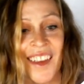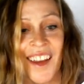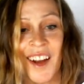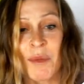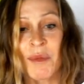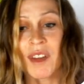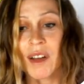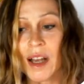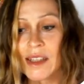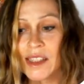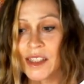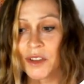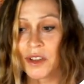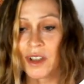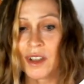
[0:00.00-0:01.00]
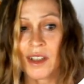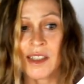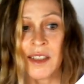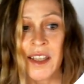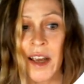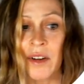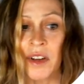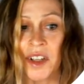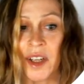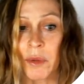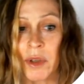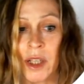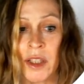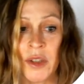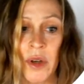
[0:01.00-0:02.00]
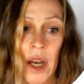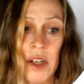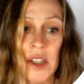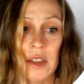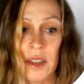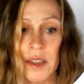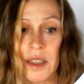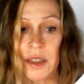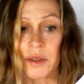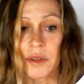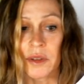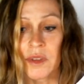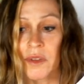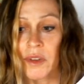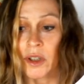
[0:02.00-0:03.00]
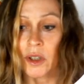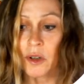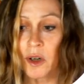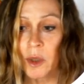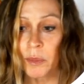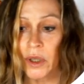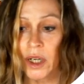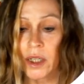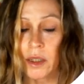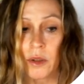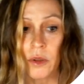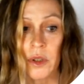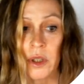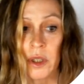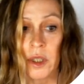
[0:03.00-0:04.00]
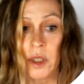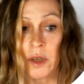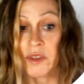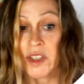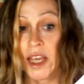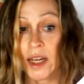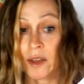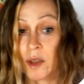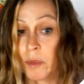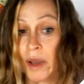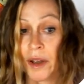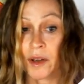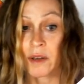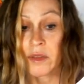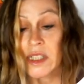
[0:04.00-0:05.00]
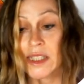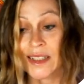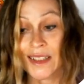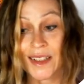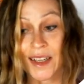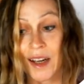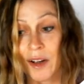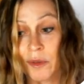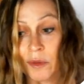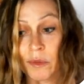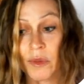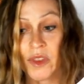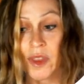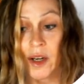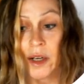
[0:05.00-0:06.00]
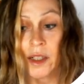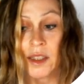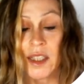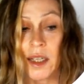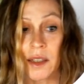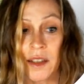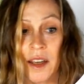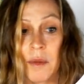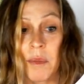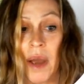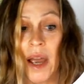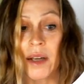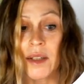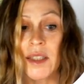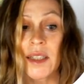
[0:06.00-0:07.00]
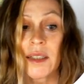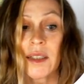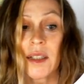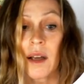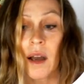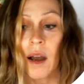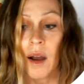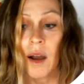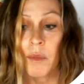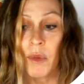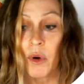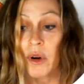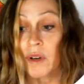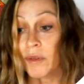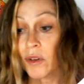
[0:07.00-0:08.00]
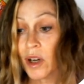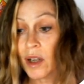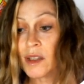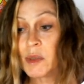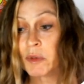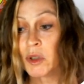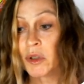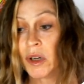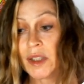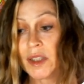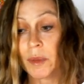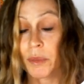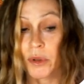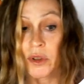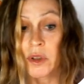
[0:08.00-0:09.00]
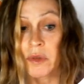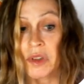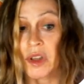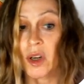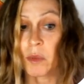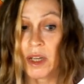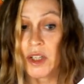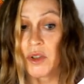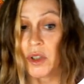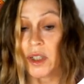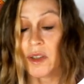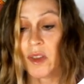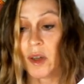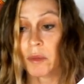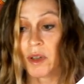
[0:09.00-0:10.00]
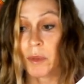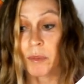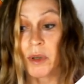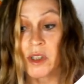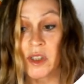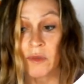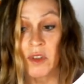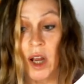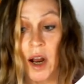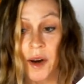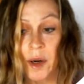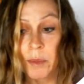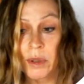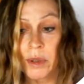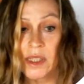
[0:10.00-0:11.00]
Um, the last unit is integrity. What did you actually do? If you're corporate, you could have taken the biodiversity down with an unintended impact. Um, or for us, we're trying to prove with our metric that we preserved 100%